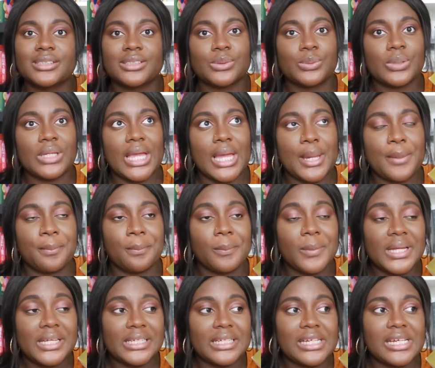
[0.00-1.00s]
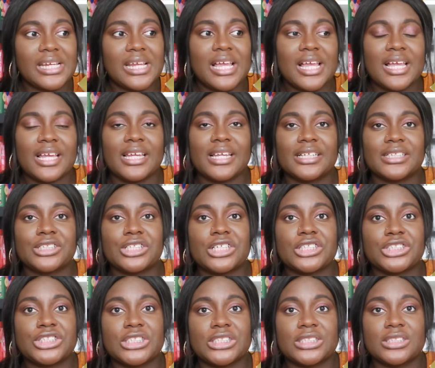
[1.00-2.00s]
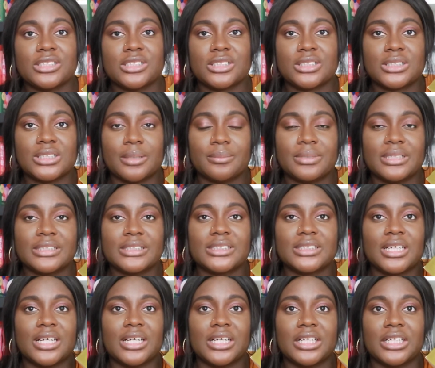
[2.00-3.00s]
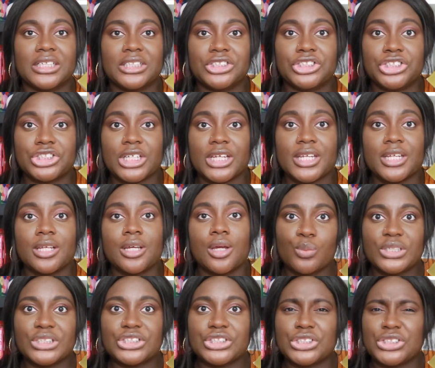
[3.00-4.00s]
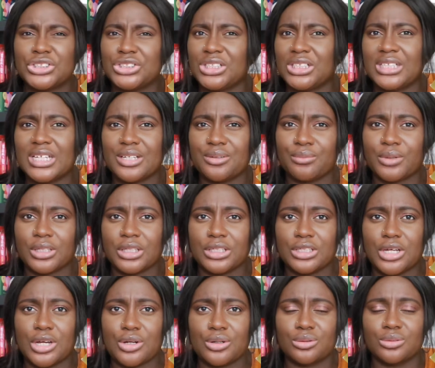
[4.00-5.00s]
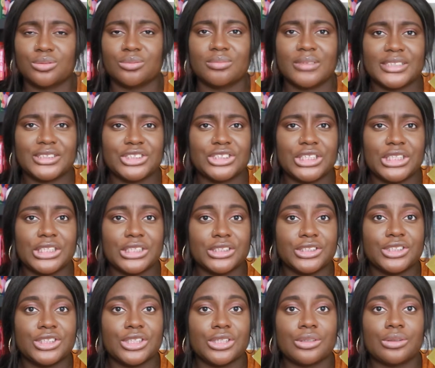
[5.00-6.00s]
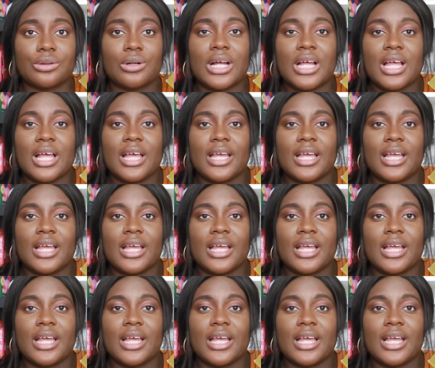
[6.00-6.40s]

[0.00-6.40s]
to get money, and she summons a djinn, which she didn't really know that she could do.